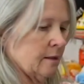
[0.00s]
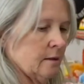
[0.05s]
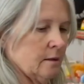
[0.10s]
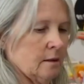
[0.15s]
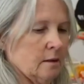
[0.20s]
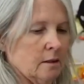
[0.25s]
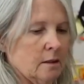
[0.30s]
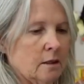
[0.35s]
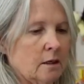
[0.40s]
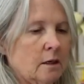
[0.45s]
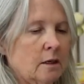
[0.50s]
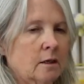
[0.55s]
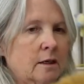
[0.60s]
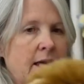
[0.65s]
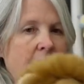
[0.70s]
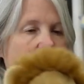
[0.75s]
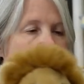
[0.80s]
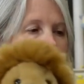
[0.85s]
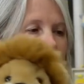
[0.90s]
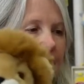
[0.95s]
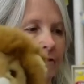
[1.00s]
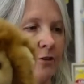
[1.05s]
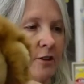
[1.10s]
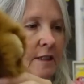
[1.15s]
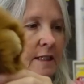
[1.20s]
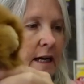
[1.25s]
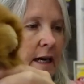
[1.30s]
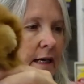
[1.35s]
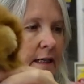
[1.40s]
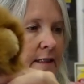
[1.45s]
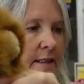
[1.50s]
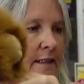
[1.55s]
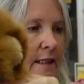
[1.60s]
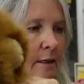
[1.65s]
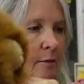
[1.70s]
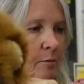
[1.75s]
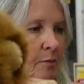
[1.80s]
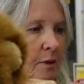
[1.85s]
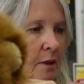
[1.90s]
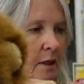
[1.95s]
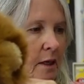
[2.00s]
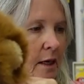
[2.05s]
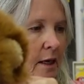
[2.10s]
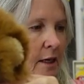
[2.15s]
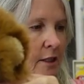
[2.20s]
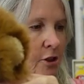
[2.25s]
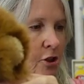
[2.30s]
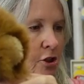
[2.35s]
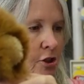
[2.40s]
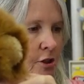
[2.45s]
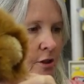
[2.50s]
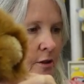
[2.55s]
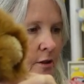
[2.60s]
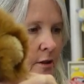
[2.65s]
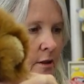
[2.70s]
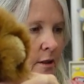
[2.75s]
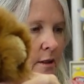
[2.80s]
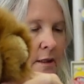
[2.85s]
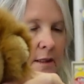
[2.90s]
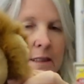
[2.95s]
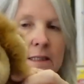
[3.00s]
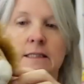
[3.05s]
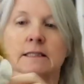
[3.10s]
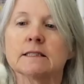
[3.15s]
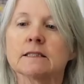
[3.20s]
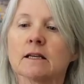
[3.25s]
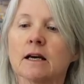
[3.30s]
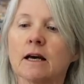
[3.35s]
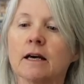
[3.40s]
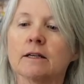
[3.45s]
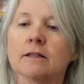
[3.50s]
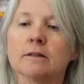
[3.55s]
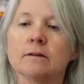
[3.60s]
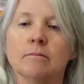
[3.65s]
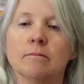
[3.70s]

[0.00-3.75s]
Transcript: Look, advertising plush. It's got